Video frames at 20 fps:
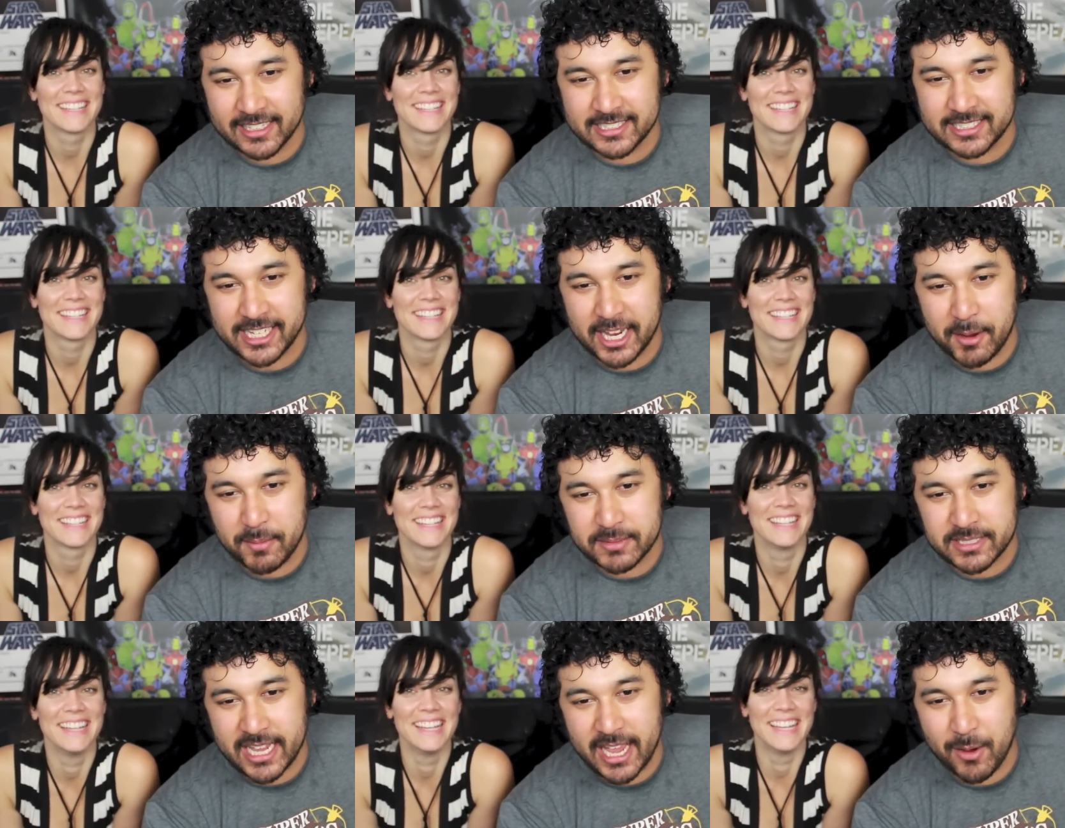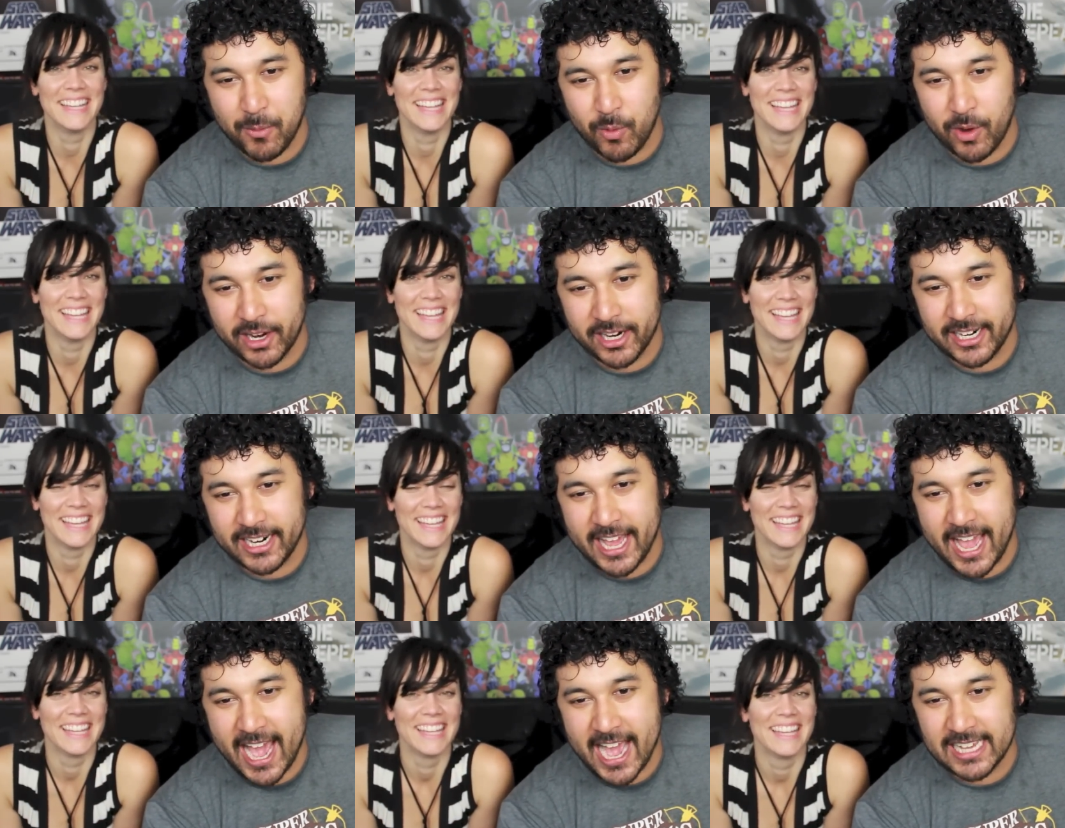Speaker 1: the same time, wanted
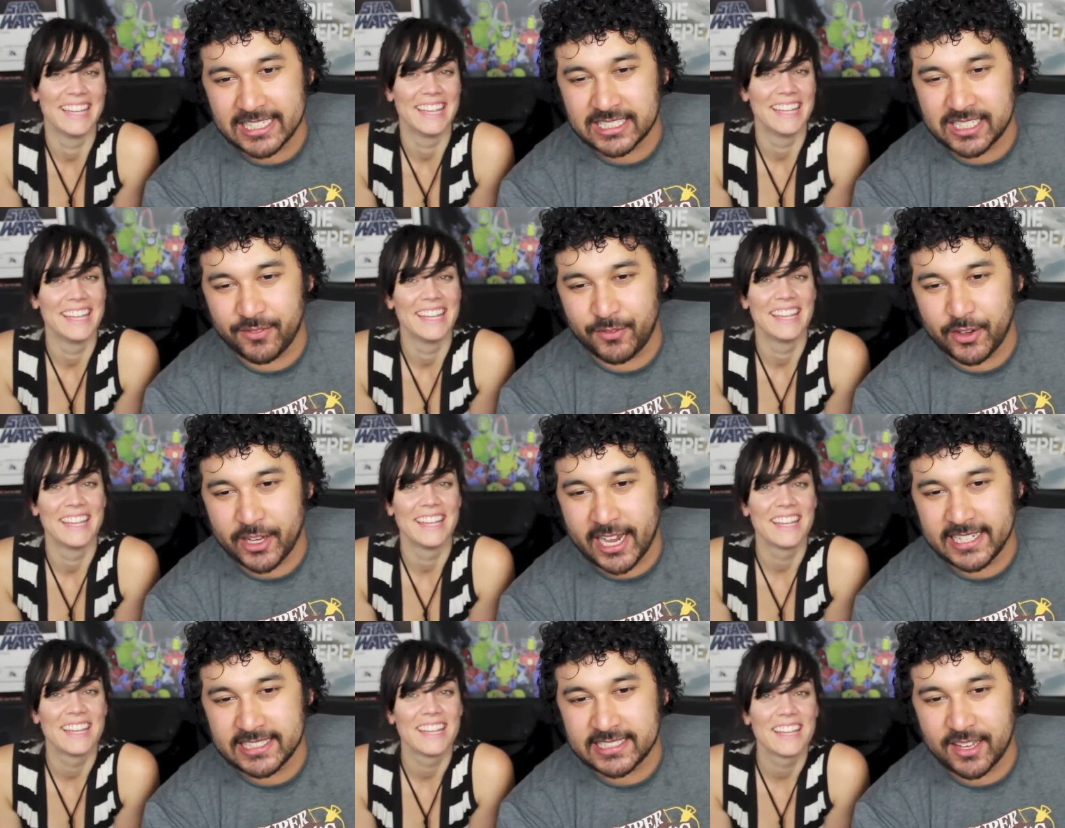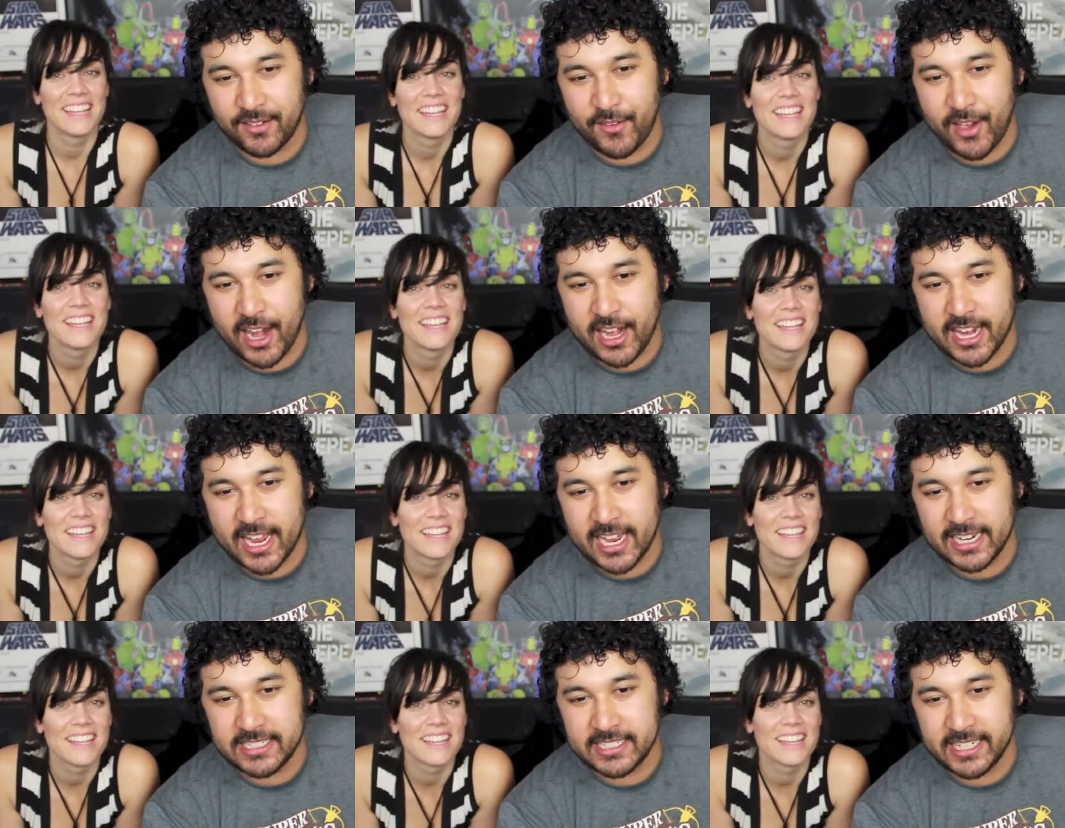to ask if you guys have
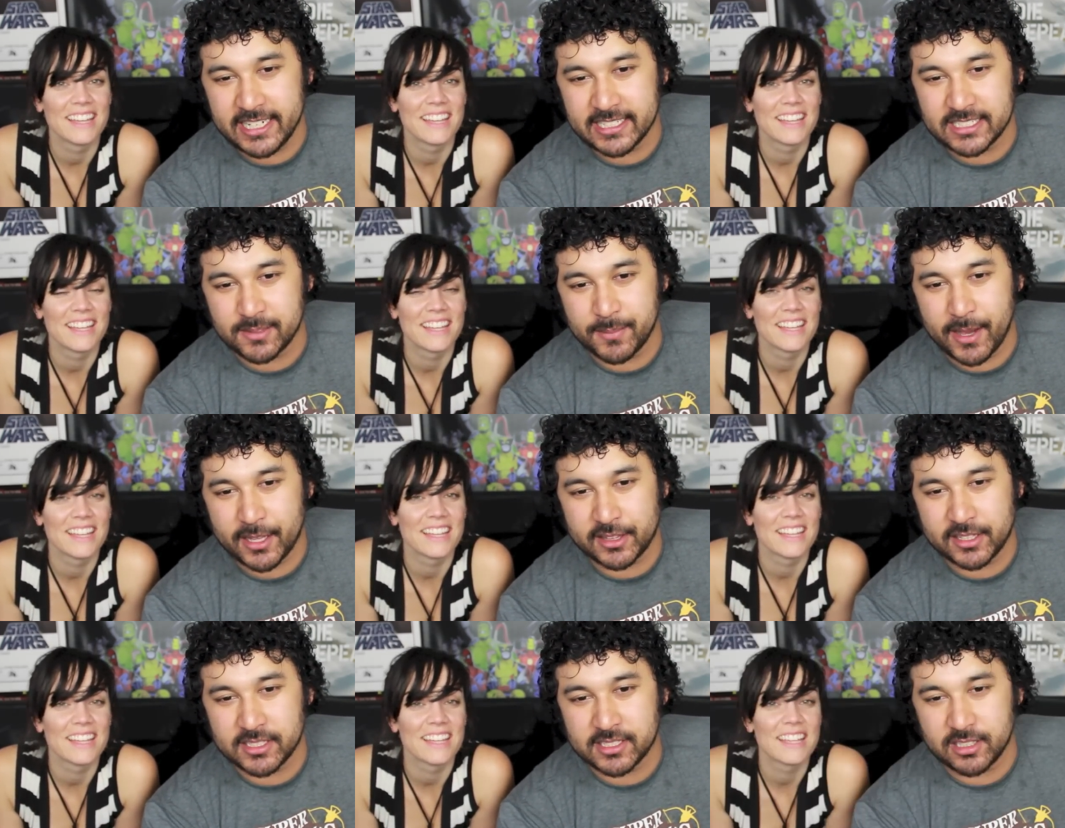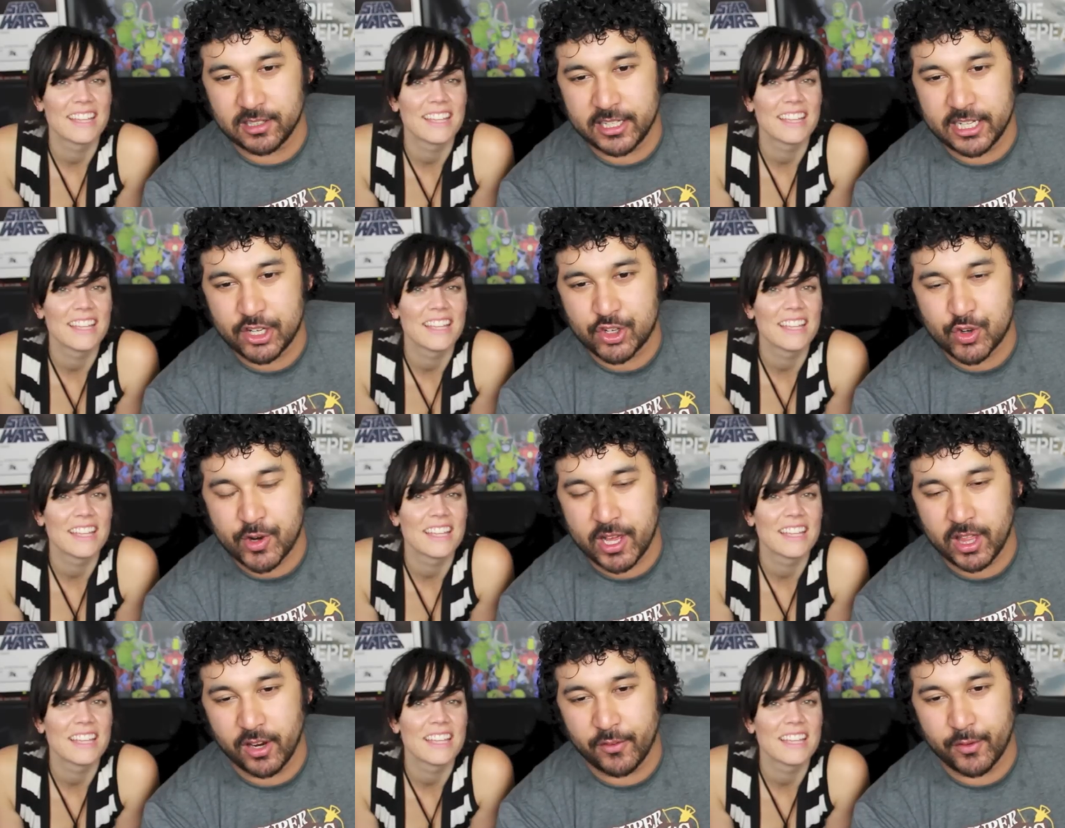any ideas about this leak
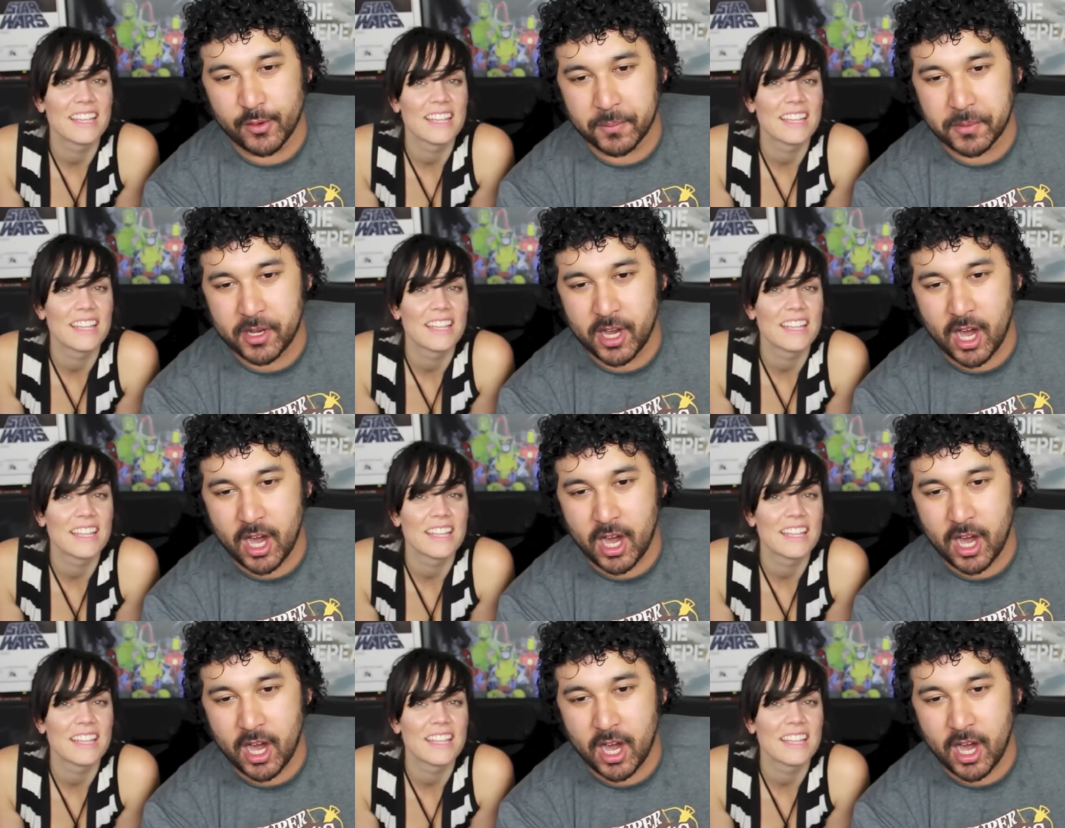trailer from